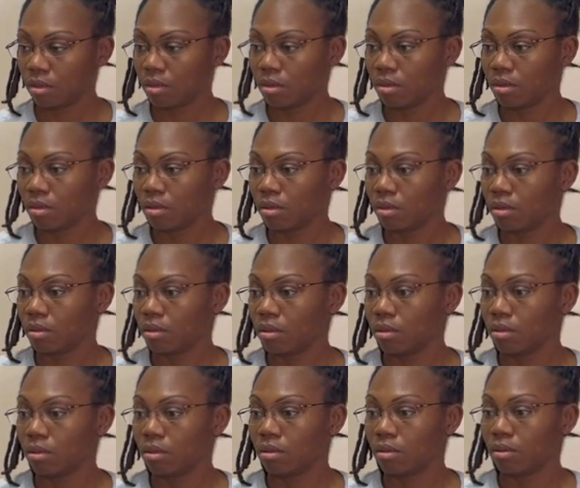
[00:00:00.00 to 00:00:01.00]

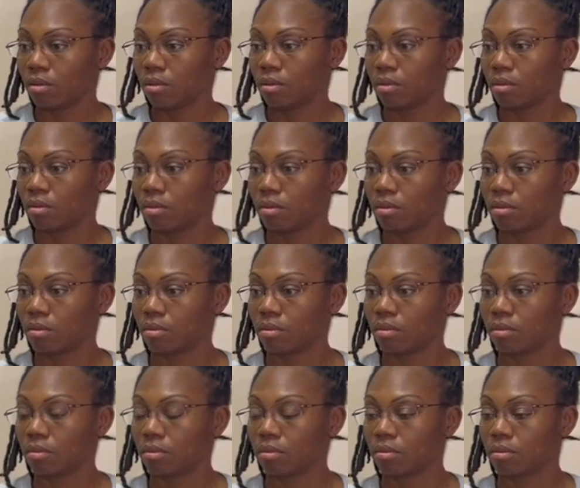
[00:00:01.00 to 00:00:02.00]

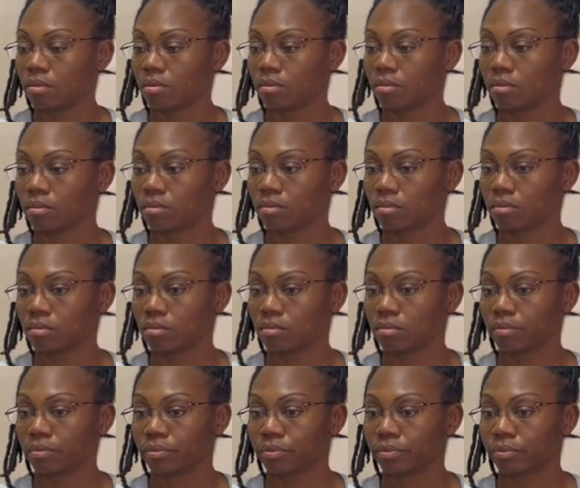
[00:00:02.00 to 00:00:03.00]

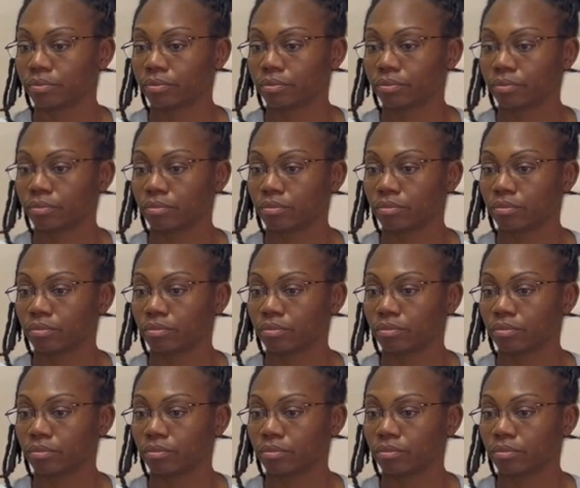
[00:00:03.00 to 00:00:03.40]
(silent)